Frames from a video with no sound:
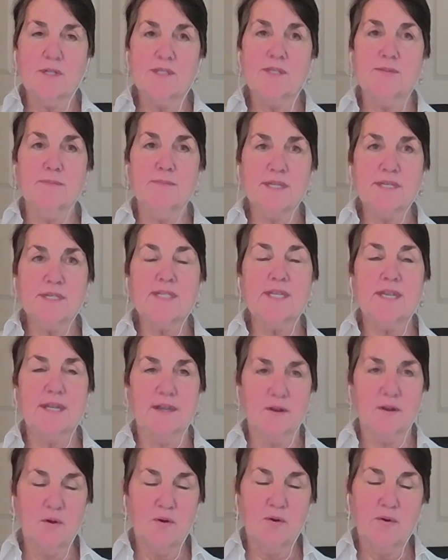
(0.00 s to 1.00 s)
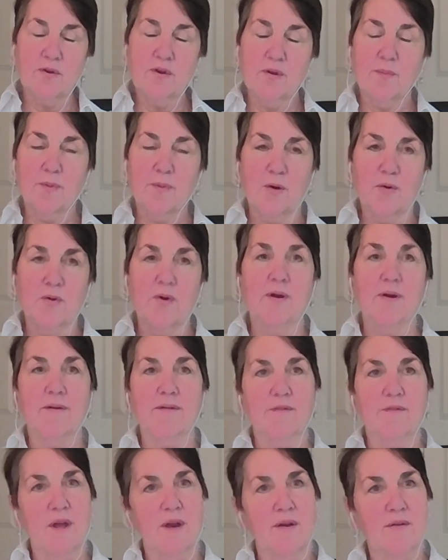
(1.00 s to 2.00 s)
was missing a whole component
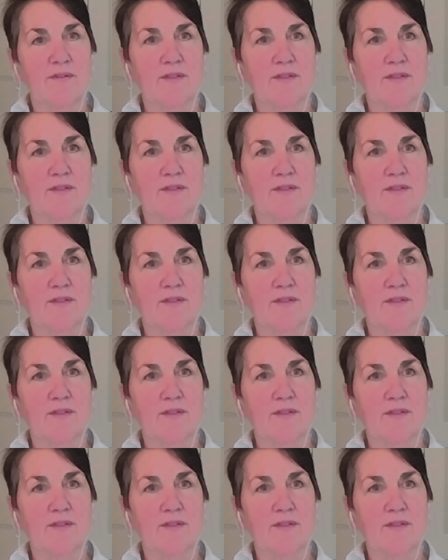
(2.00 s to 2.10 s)
of kind